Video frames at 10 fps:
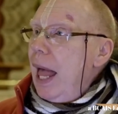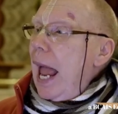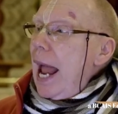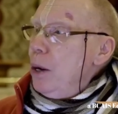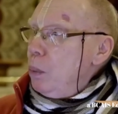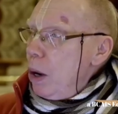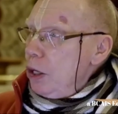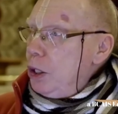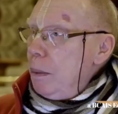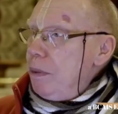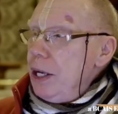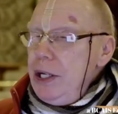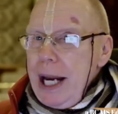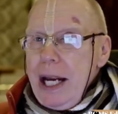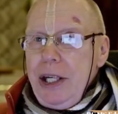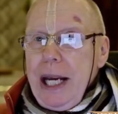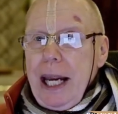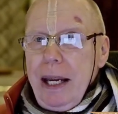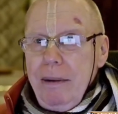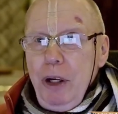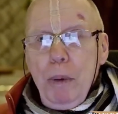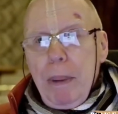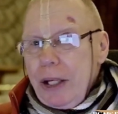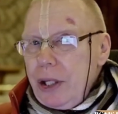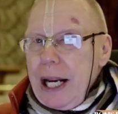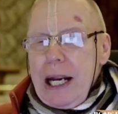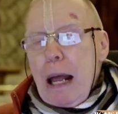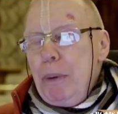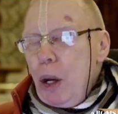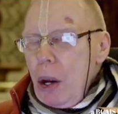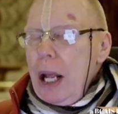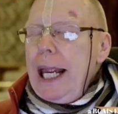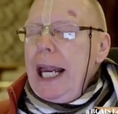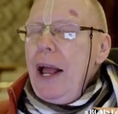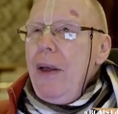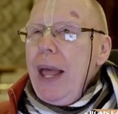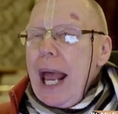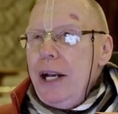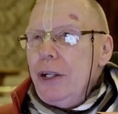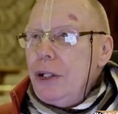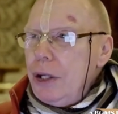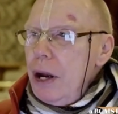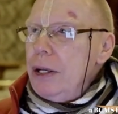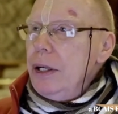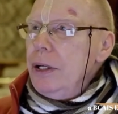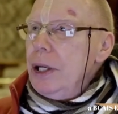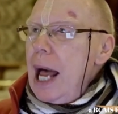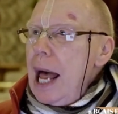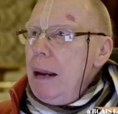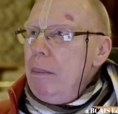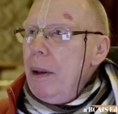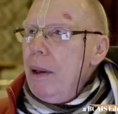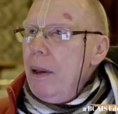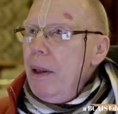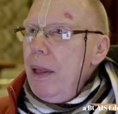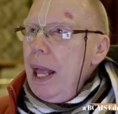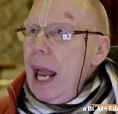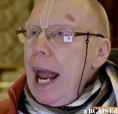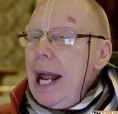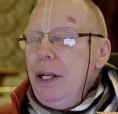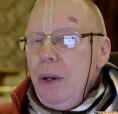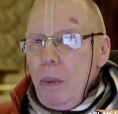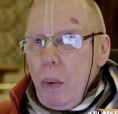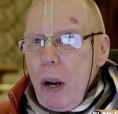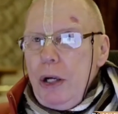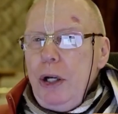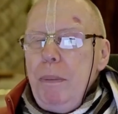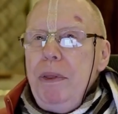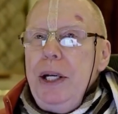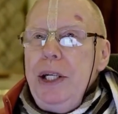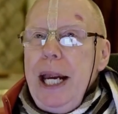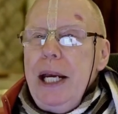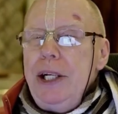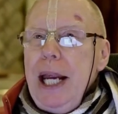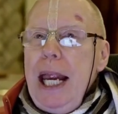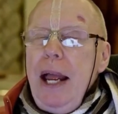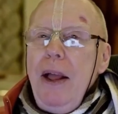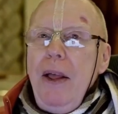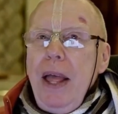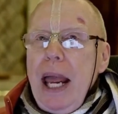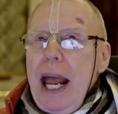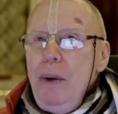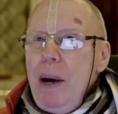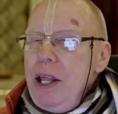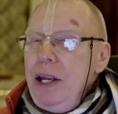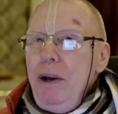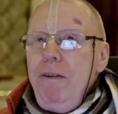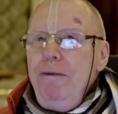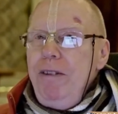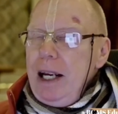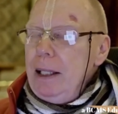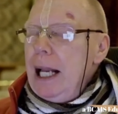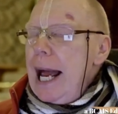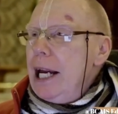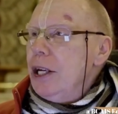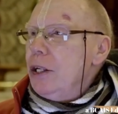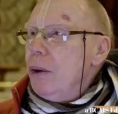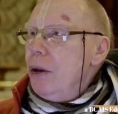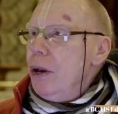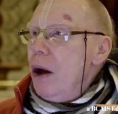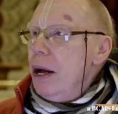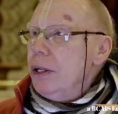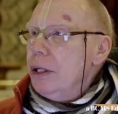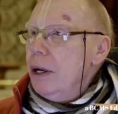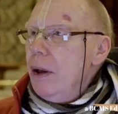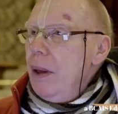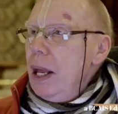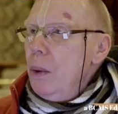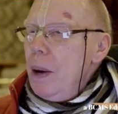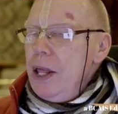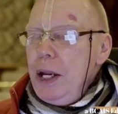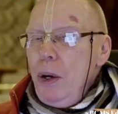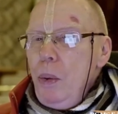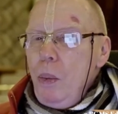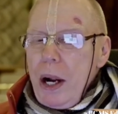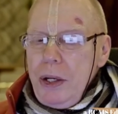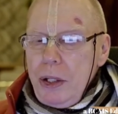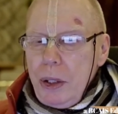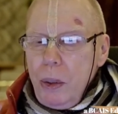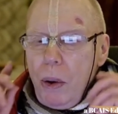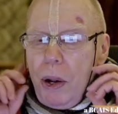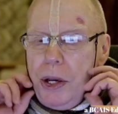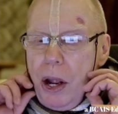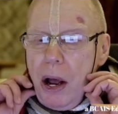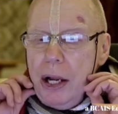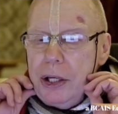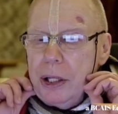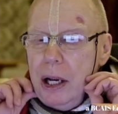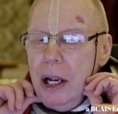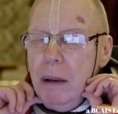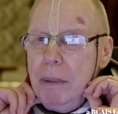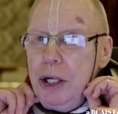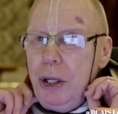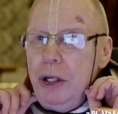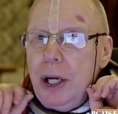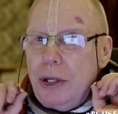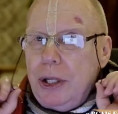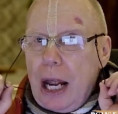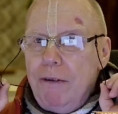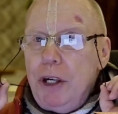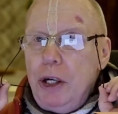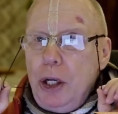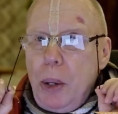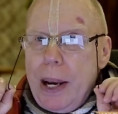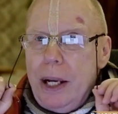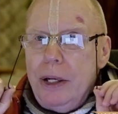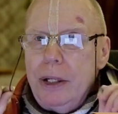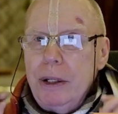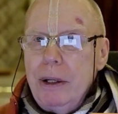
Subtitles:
and worship the deity. You must get up early at a certain time and worship the deity, and whether you feel like it or not, whether you want to or not, but you just have to do it.